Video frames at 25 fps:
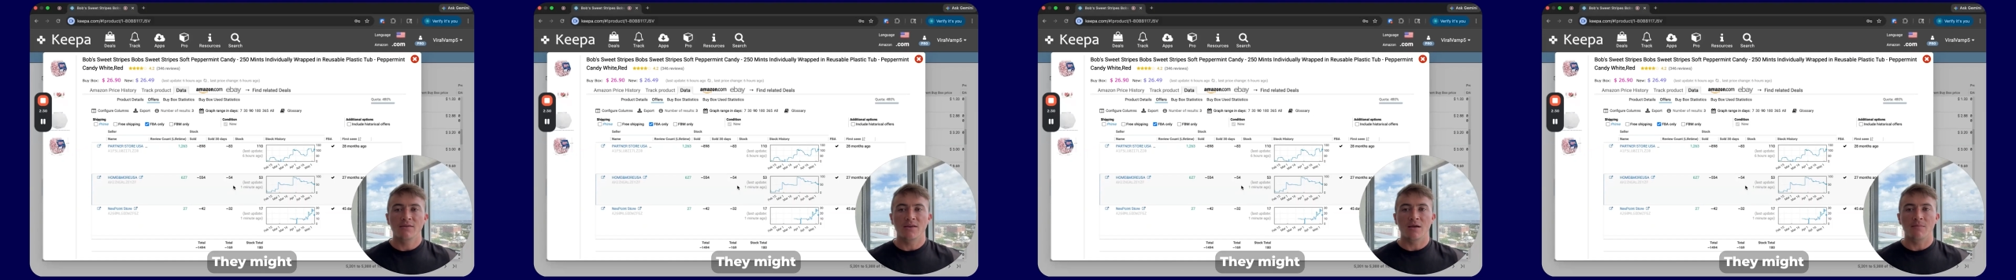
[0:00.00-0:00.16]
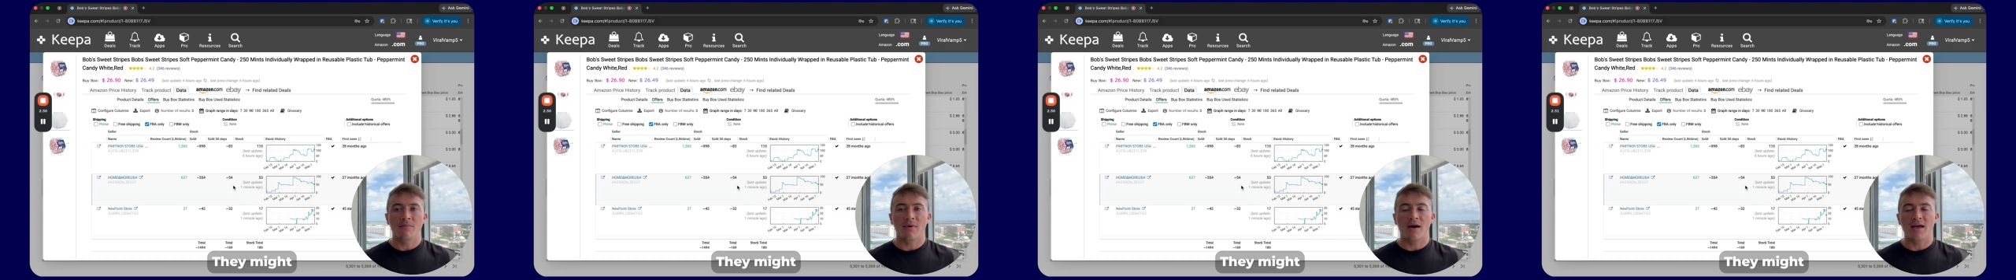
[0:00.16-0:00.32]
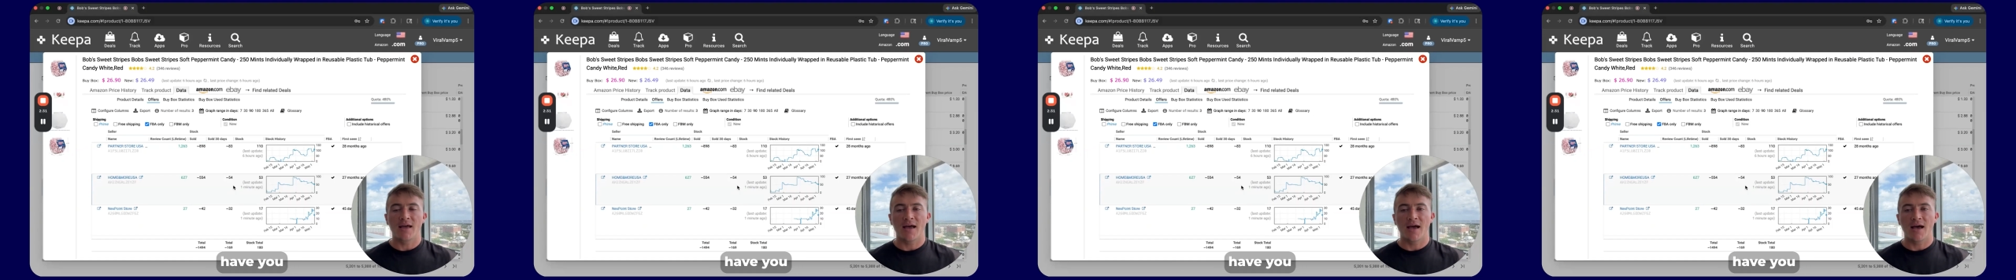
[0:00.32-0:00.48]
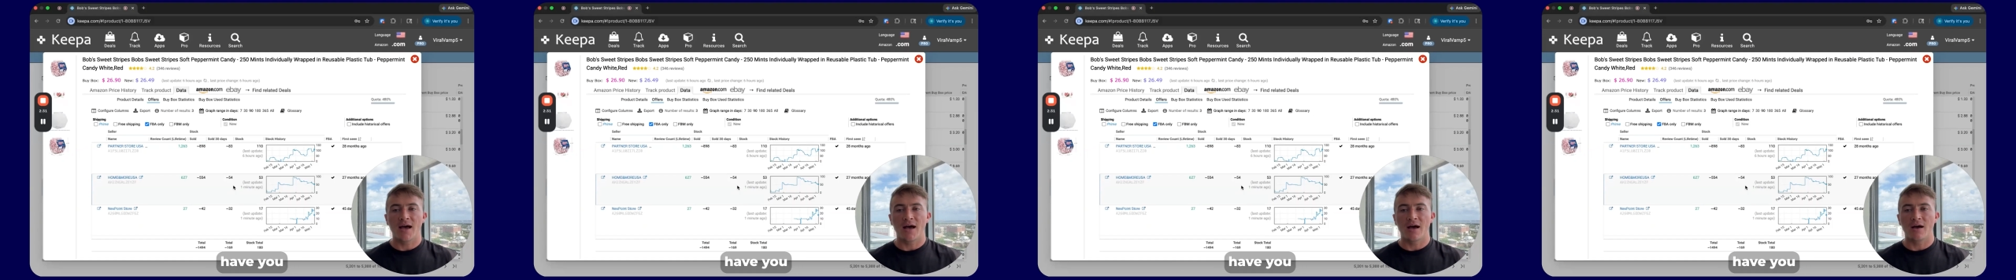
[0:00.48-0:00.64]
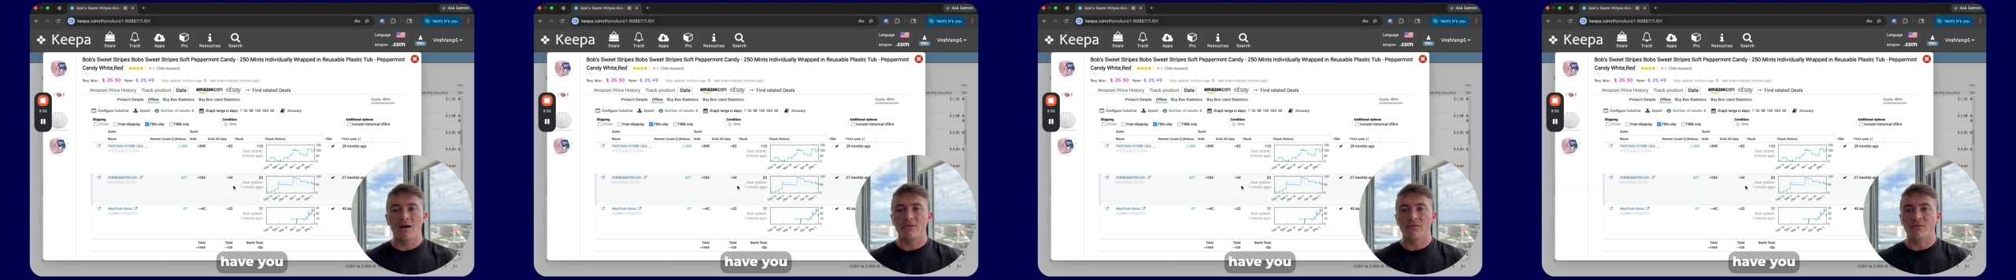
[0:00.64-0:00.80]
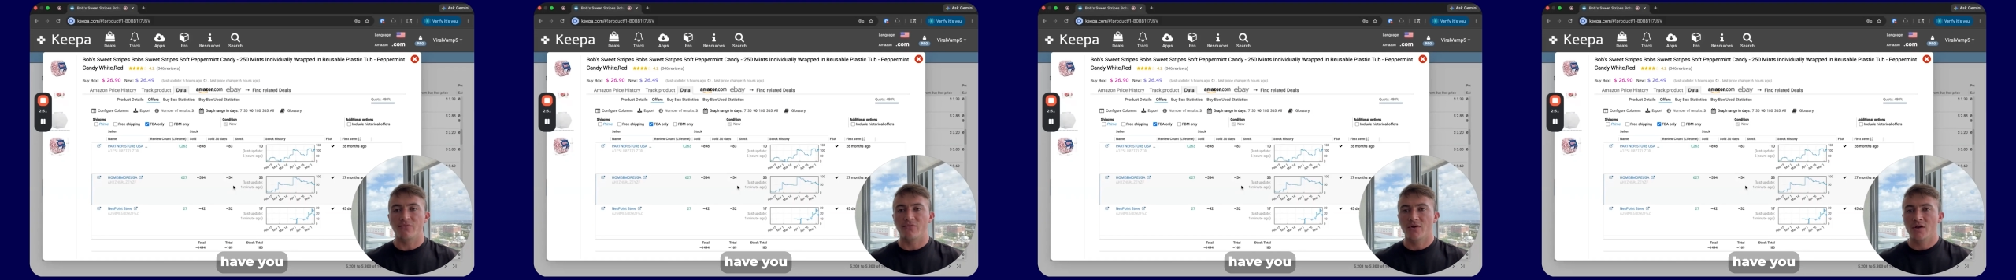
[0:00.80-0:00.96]
They might
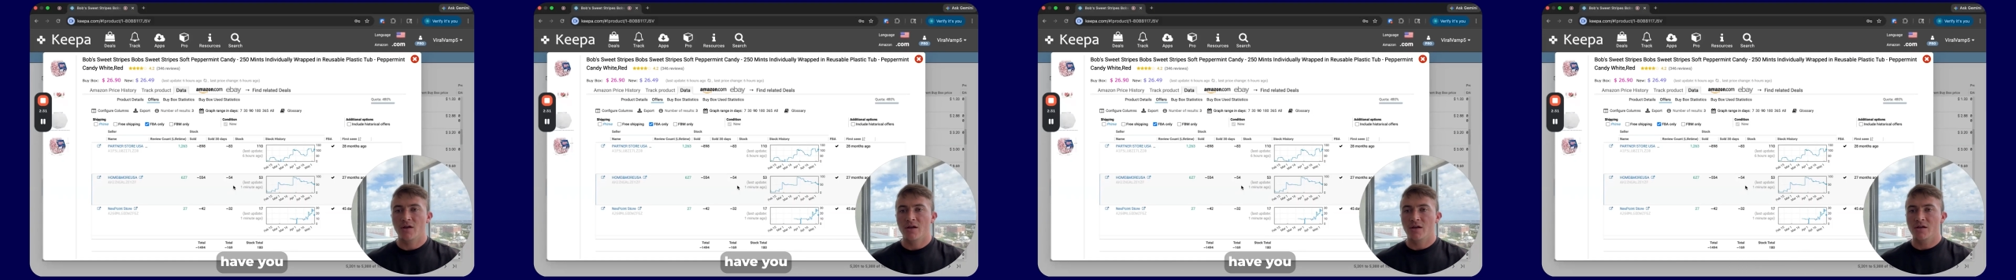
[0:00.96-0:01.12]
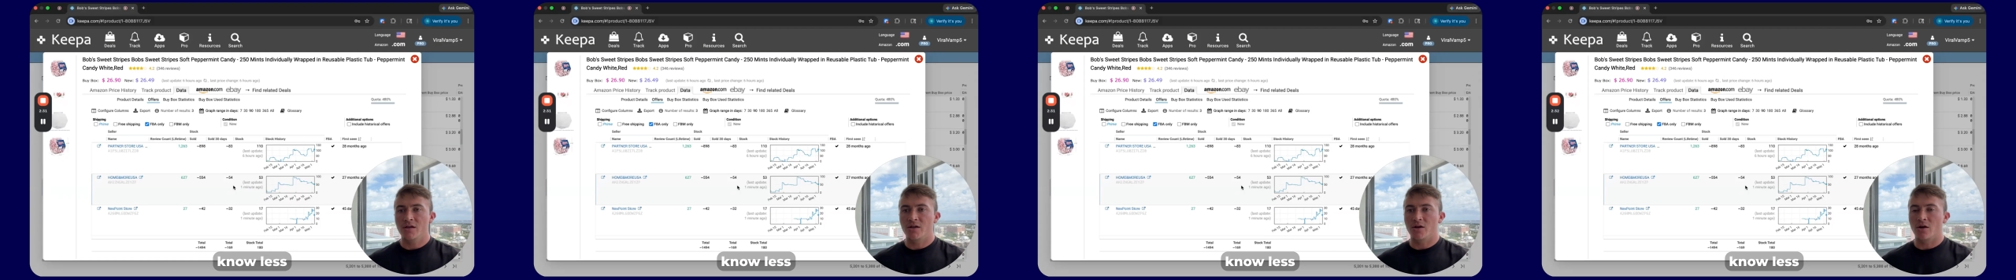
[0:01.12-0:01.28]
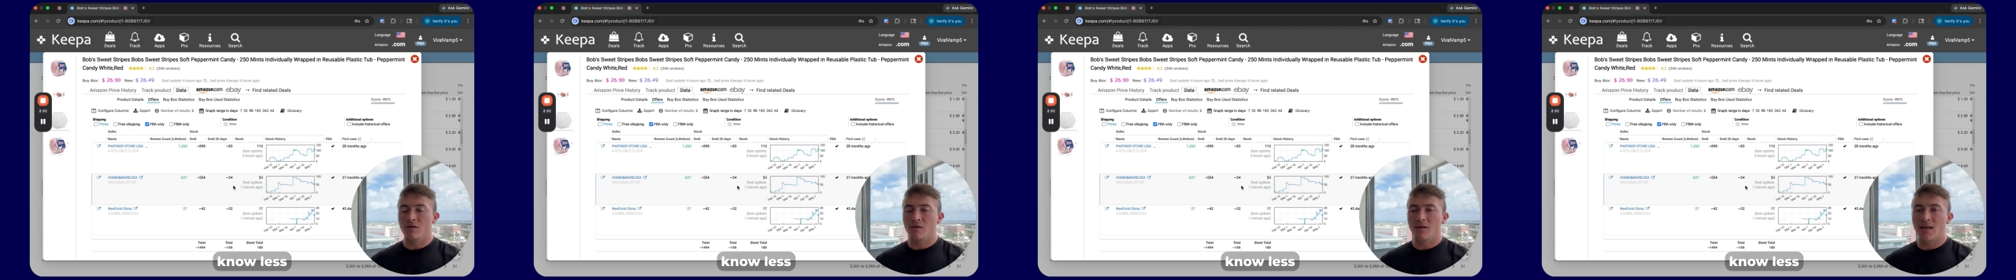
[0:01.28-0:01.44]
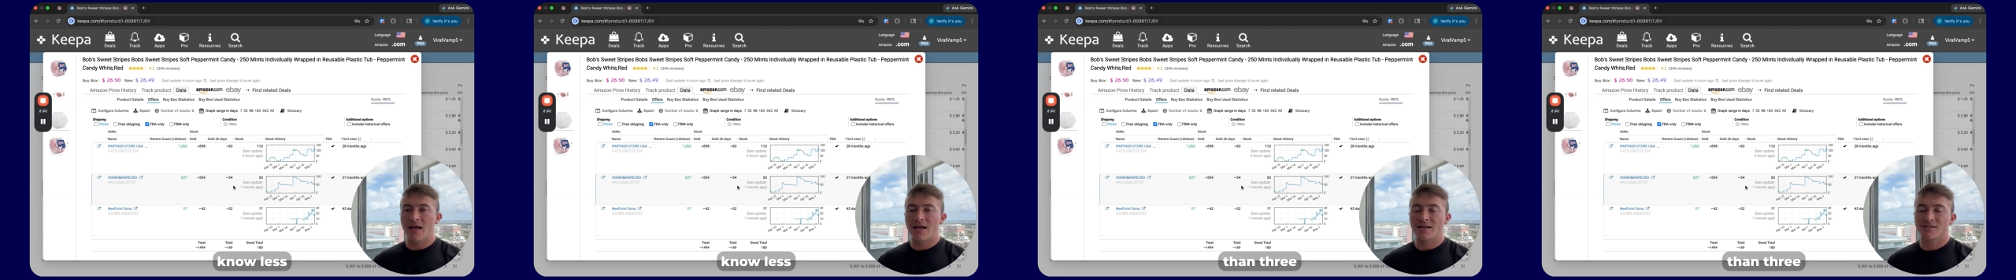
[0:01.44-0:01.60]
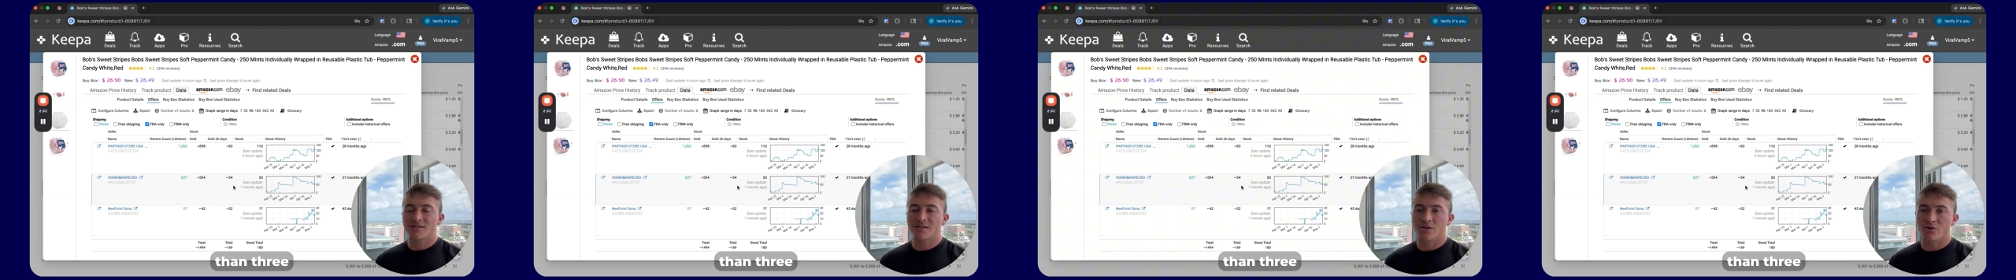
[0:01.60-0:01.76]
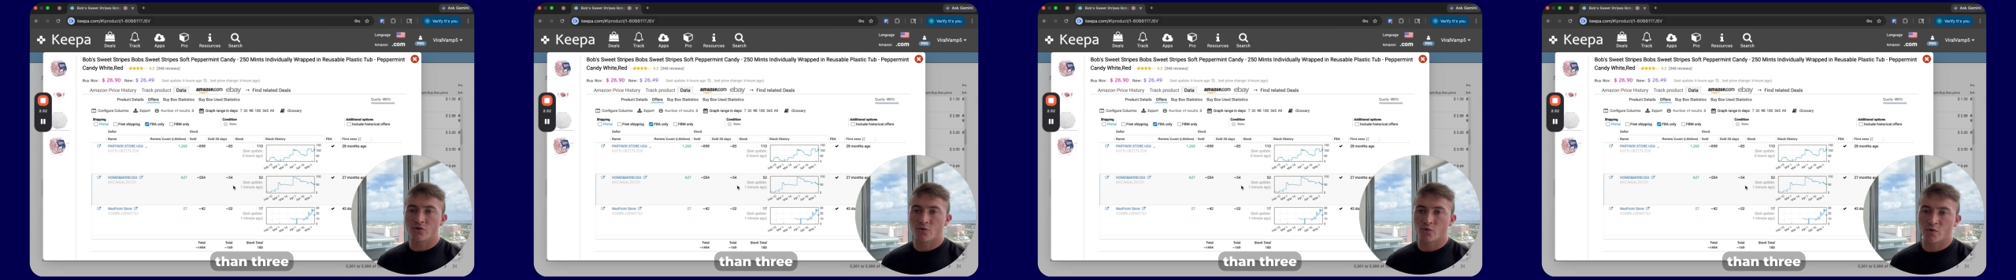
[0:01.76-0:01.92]
have,
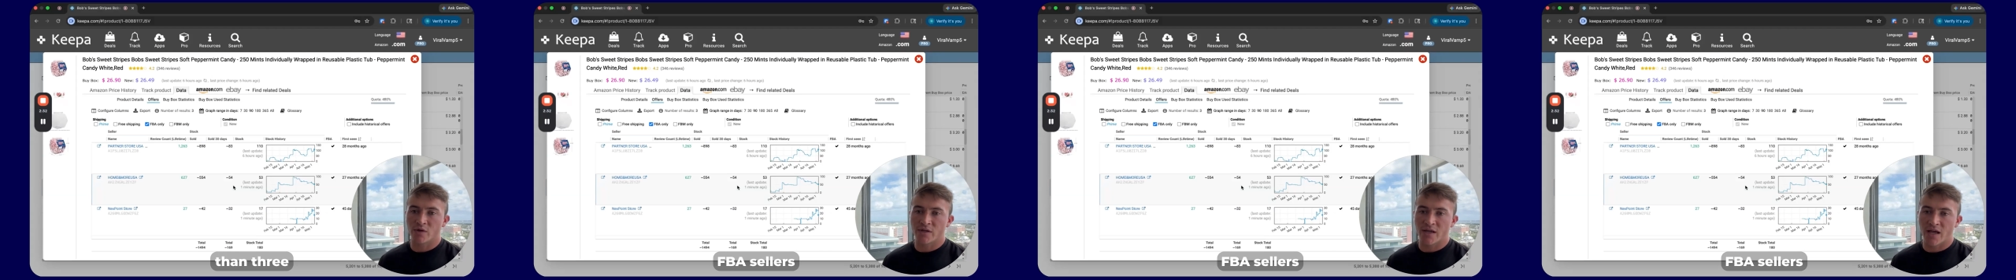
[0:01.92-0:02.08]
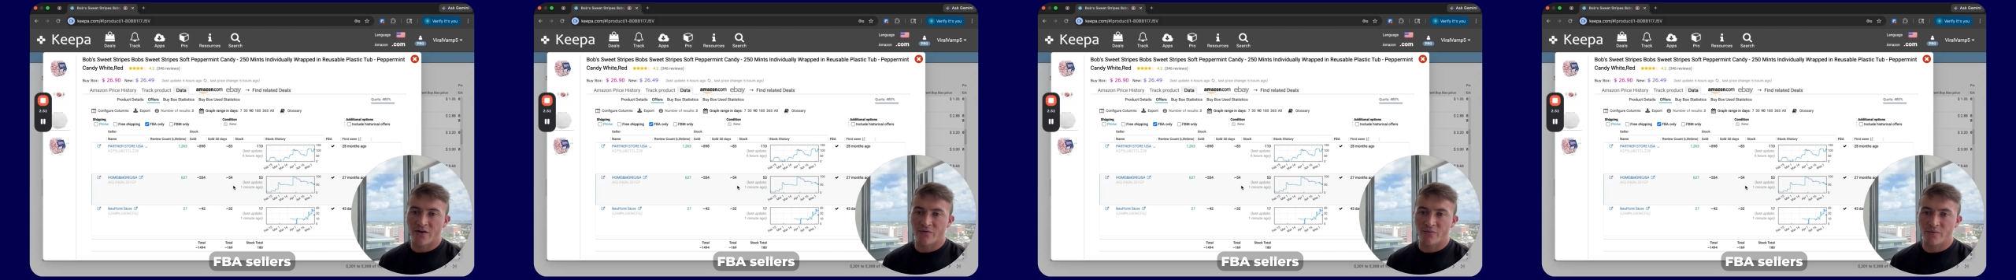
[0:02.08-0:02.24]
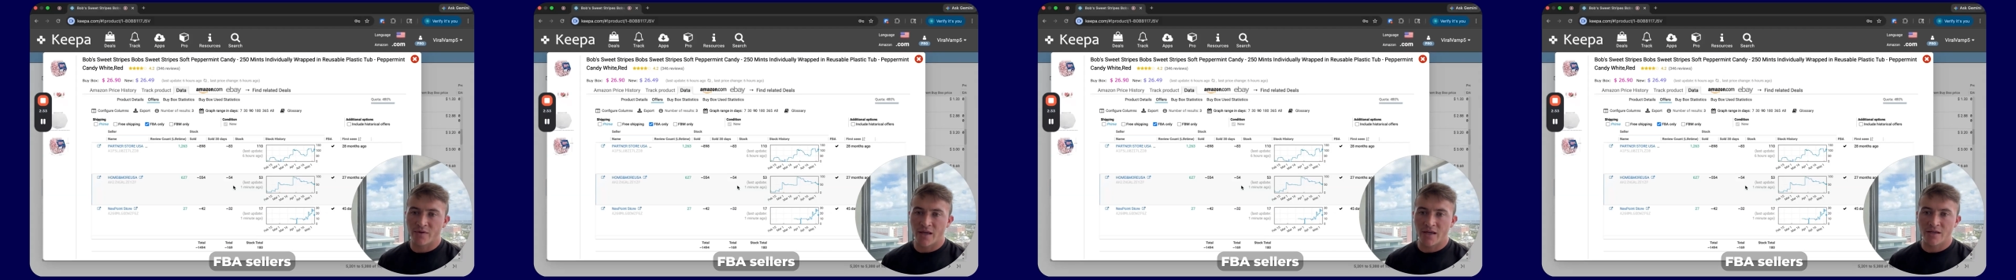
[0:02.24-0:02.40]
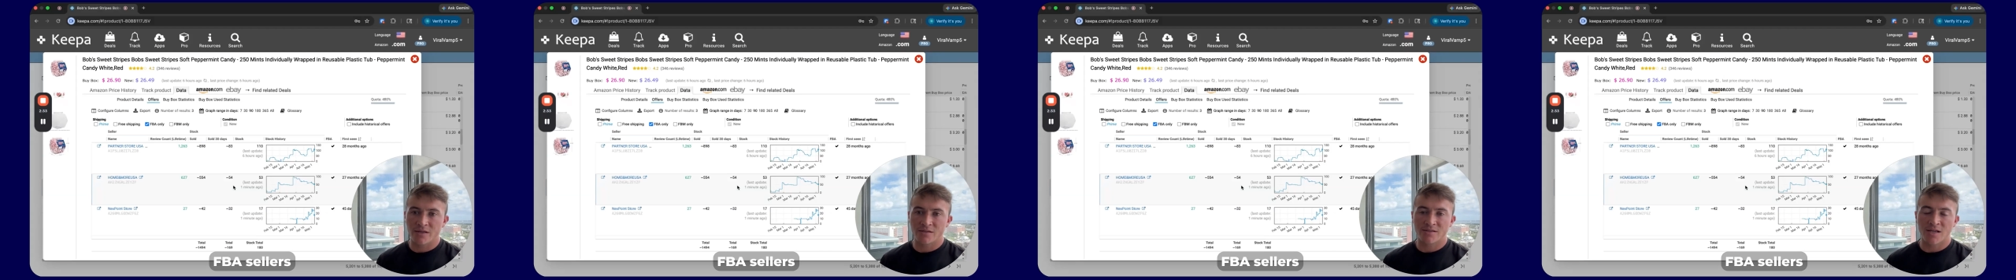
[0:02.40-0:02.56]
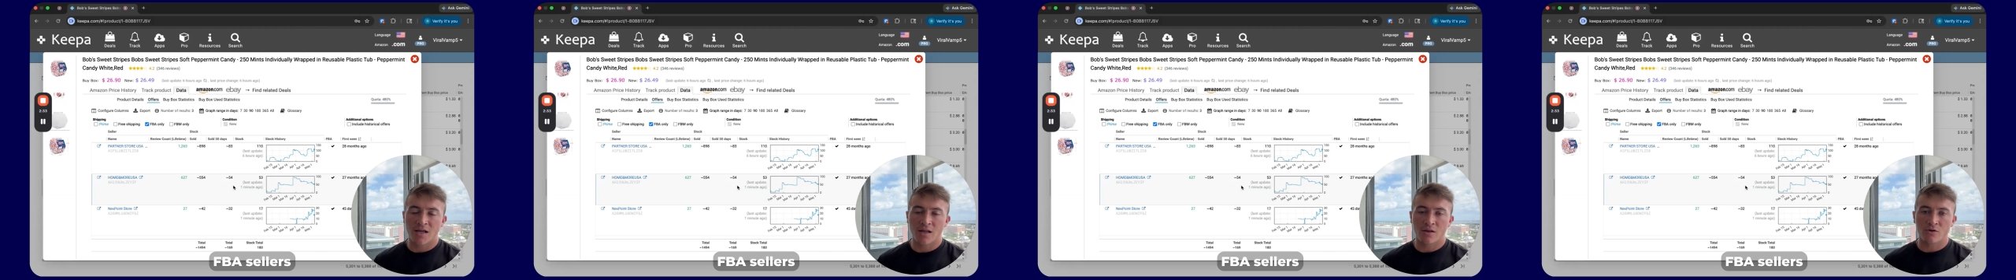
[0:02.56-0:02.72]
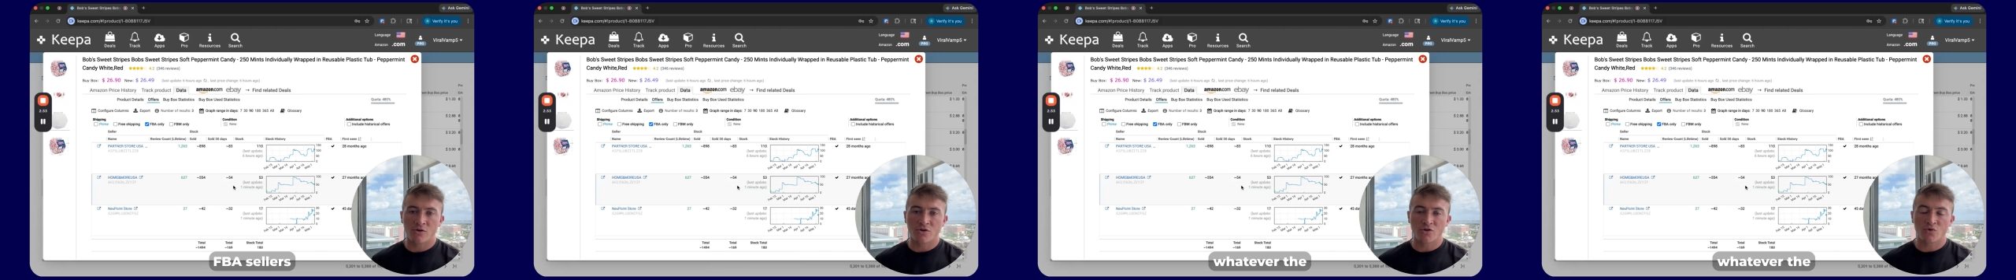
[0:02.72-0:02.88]
less than 3 FBA
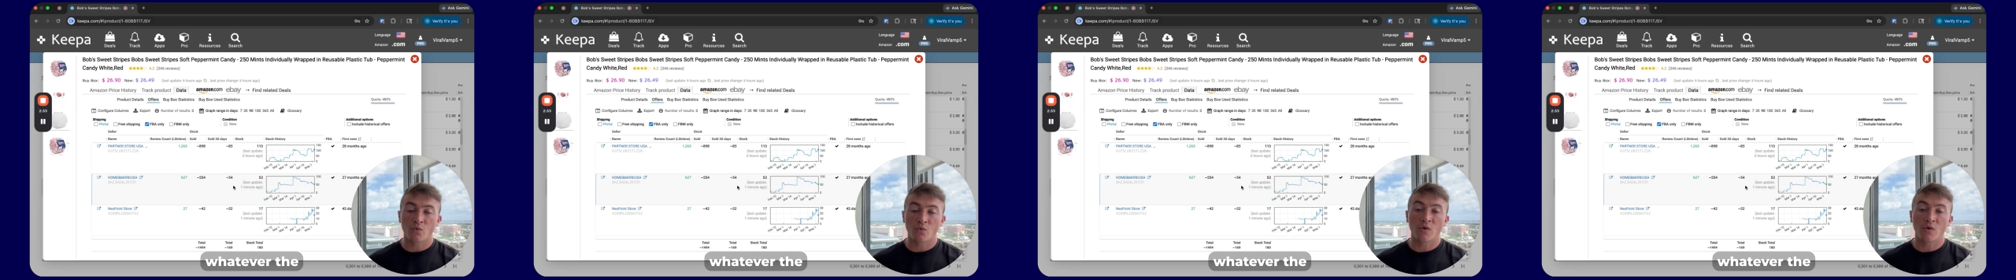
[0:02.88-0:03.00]
sellers,